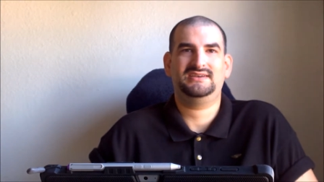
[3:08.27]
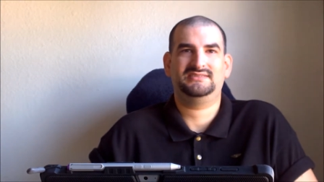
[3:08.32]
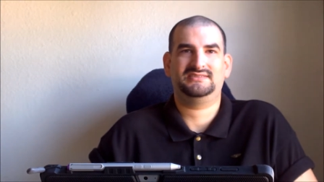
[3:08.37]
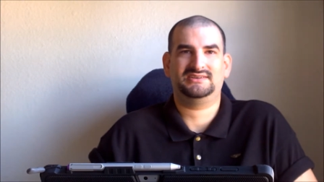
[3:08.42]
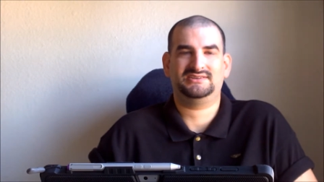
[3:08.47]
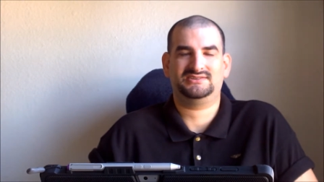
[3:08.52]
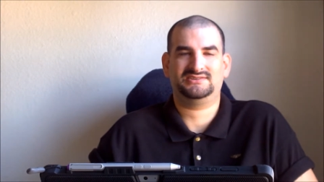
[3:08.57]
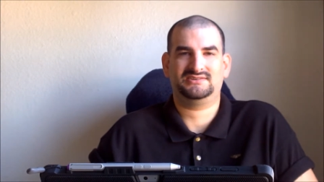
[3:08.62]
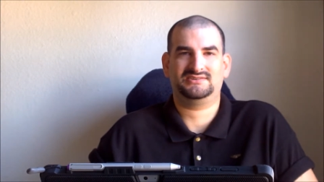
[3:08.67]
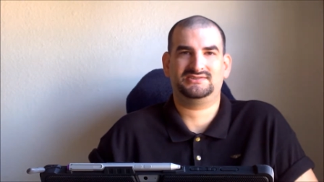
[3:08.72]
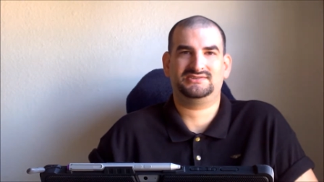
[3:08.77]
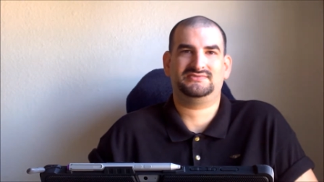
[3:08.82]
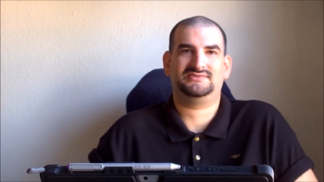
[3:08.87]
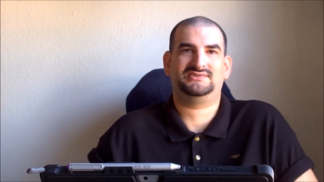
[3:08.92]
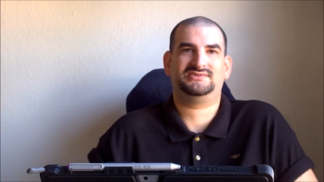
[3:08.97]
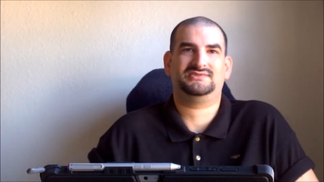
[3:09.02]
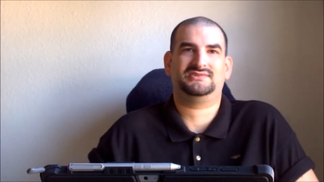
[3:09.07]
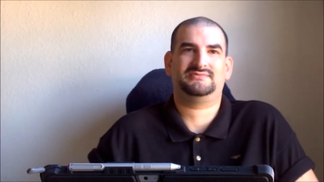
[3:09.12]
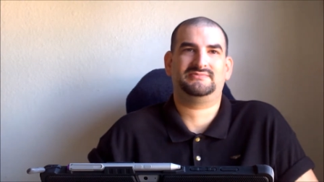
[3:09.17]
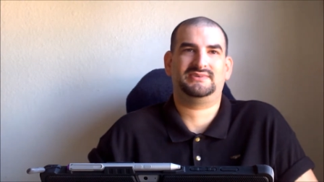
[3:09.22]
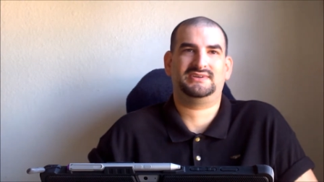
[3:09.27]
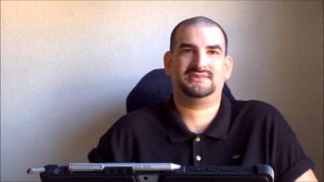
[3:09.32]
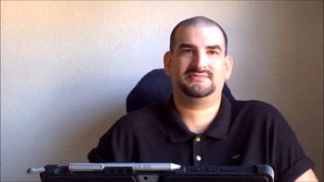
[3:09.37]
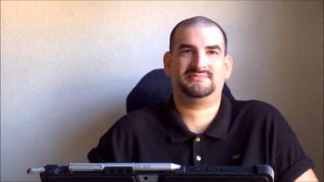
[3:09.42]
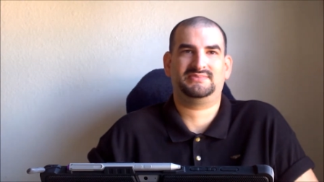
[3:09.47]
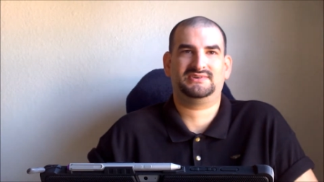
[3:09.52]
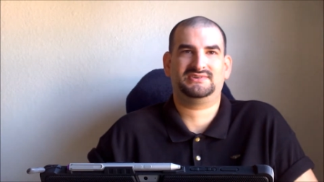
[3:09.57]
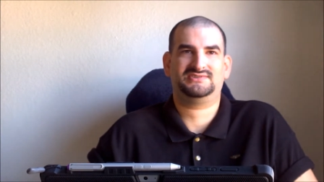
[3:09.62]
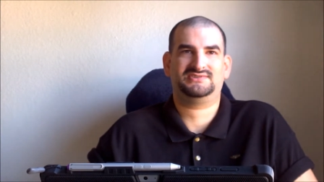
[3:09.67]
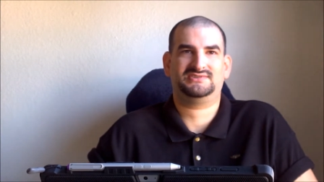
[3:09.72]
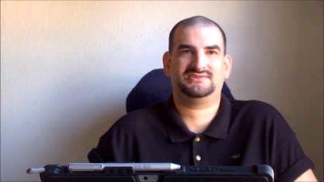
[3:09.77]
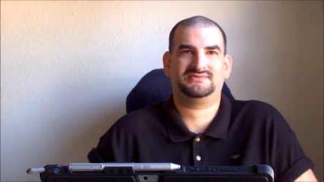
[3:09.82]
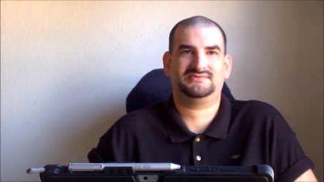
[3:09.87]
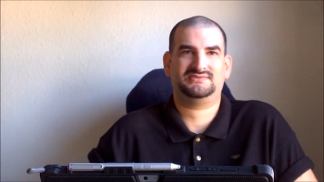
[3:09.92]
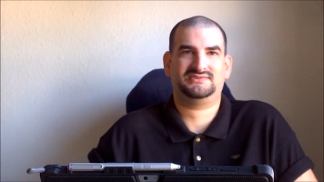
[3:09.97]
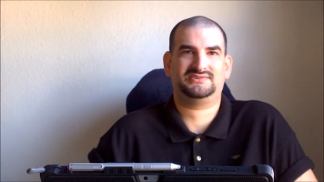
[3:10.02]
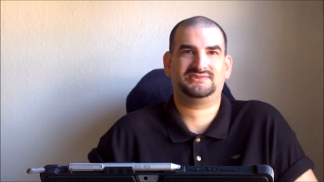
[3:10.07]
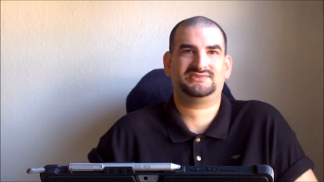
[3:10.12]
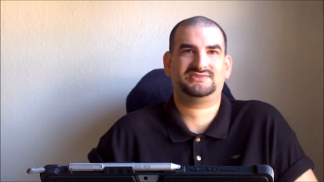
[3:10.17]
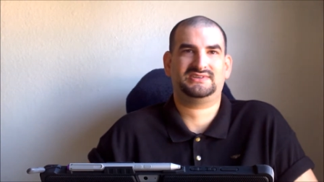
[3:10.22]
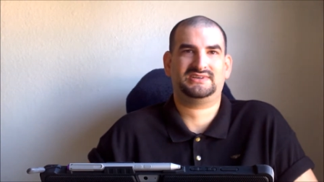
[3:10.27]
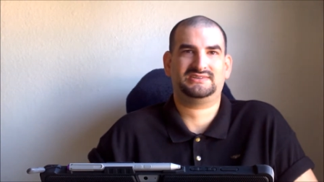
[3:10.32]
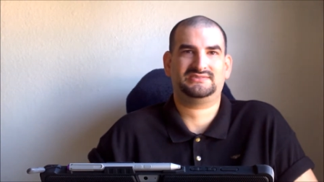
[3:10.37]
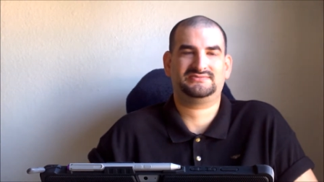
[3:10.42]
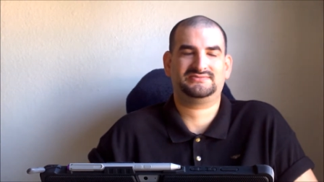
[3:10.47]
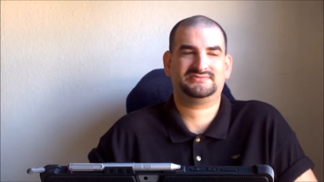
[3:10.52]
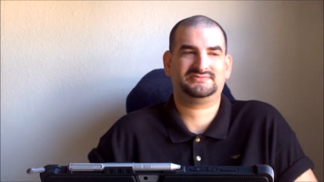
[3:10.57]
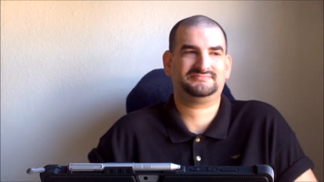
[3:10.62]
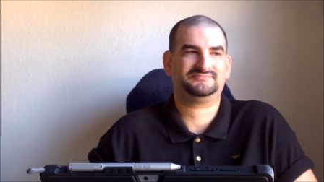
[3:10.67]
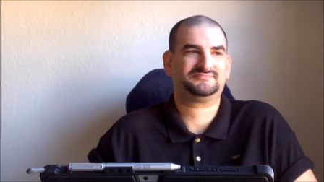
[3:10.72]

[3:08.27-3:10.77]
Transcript: they turned you into a better person yourself